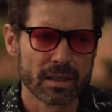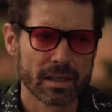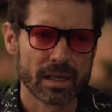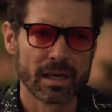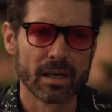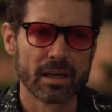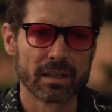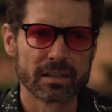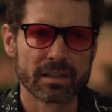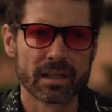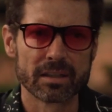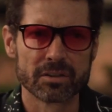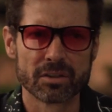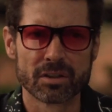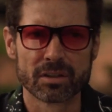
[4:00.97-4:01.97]
and
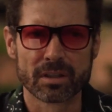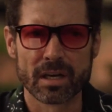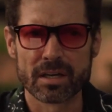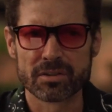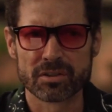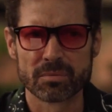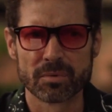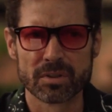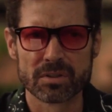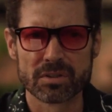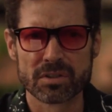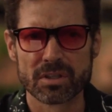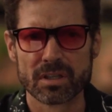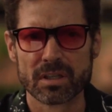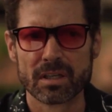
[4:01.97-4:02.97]
get your
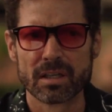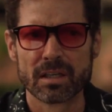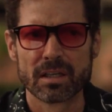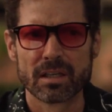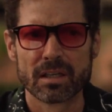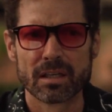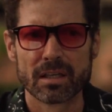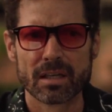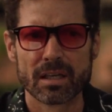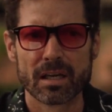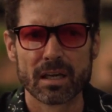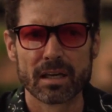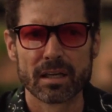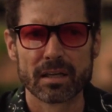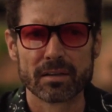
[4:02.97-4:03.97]
customers
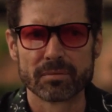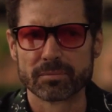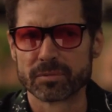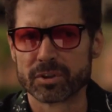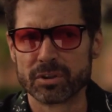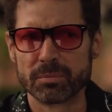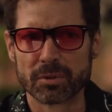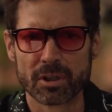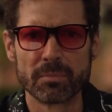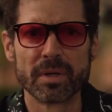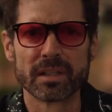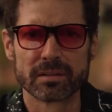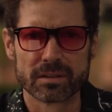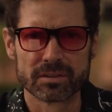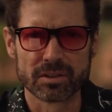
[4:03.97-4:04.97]
to
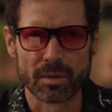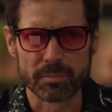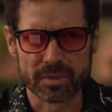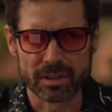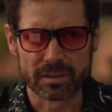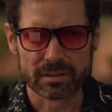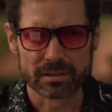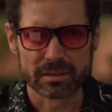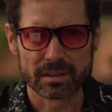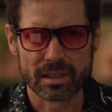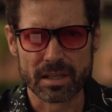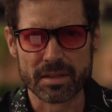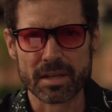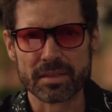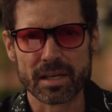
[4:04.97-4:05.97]
commit to something,
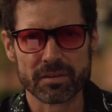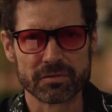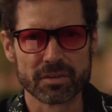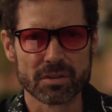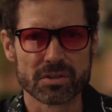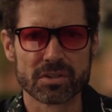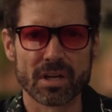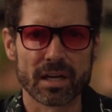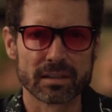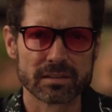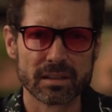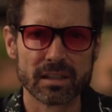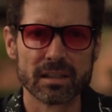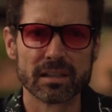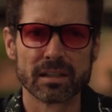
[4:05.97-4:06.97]
and then they feel
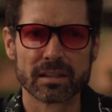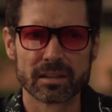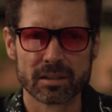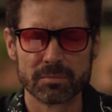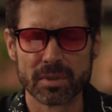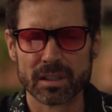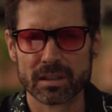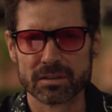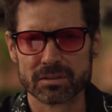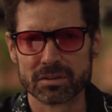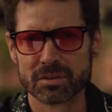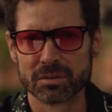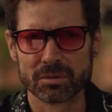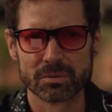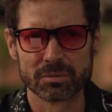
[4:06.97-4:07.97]
sucked in and committed
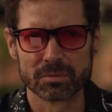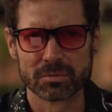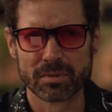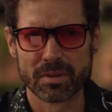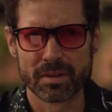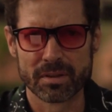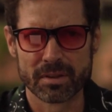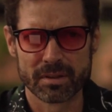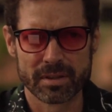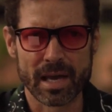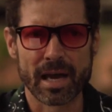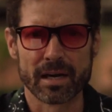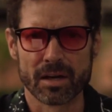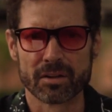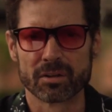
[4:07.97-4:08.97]
to
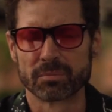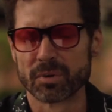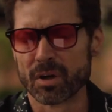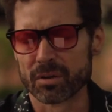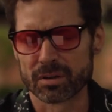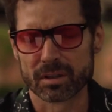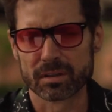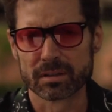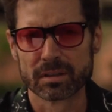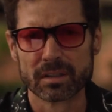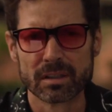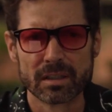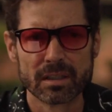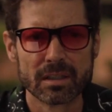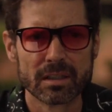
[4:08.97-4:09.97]
that other broker.
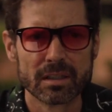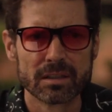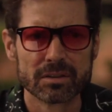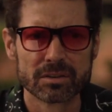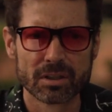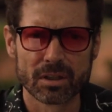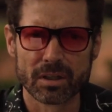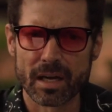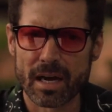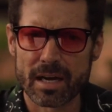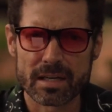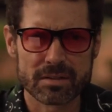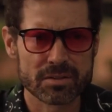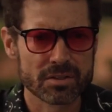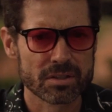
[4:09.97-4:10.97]
So
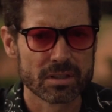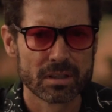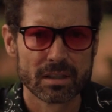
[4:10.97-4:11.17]
guys,